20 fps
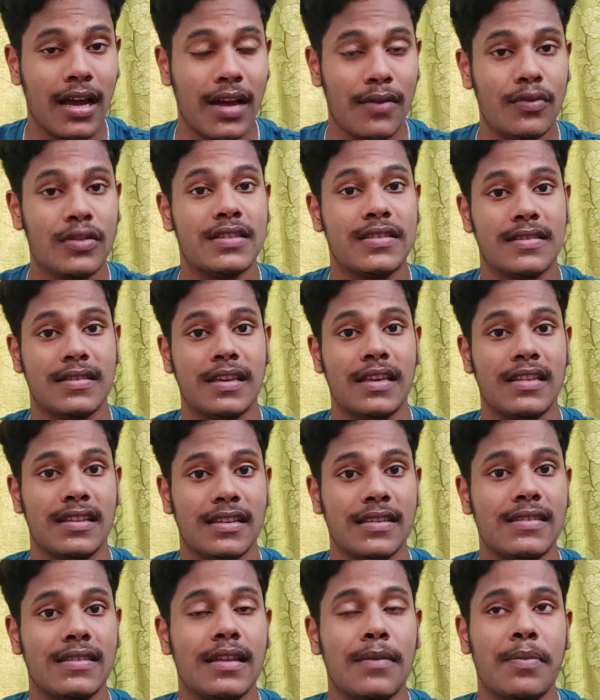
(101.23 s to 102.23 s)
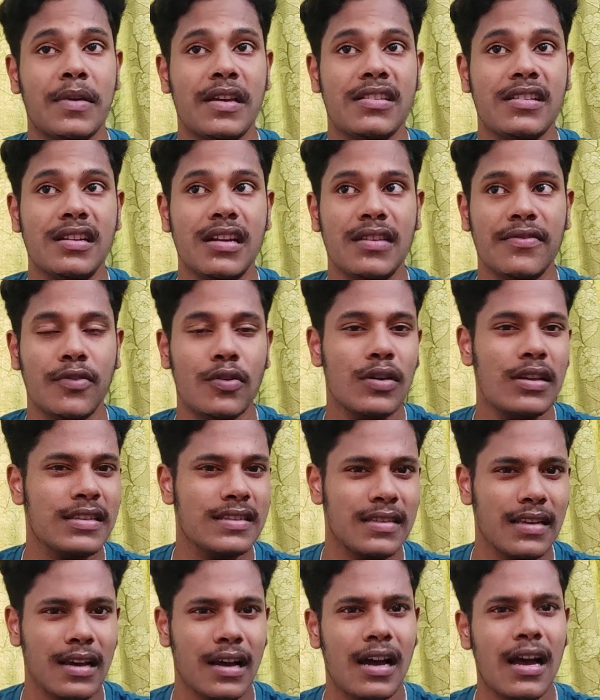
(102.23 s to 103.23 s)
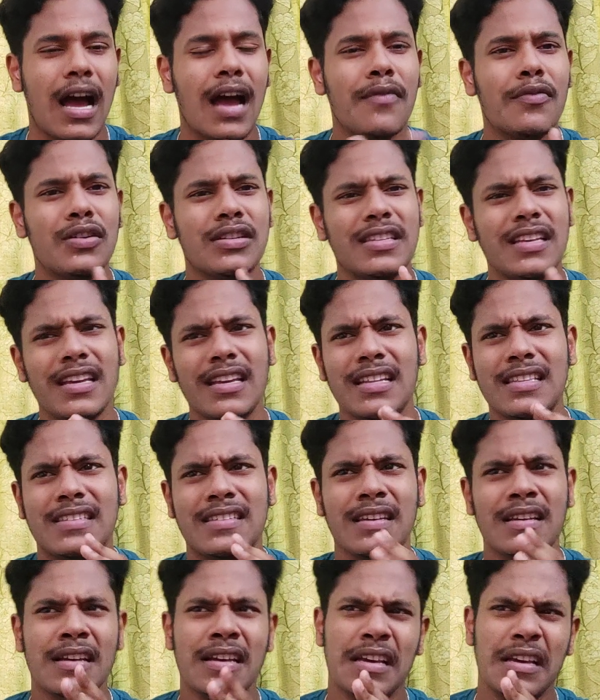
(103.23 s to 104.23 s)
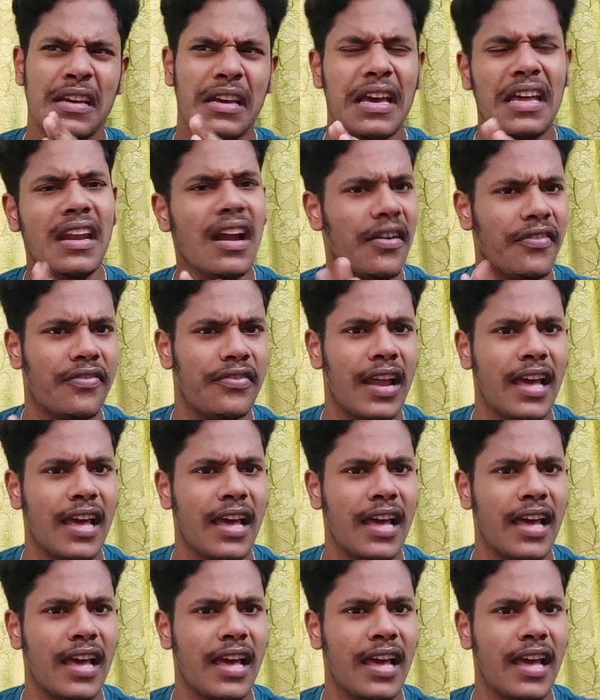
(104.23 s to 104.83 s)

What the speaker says: I would say this. The patient inflow is I would say it's enough.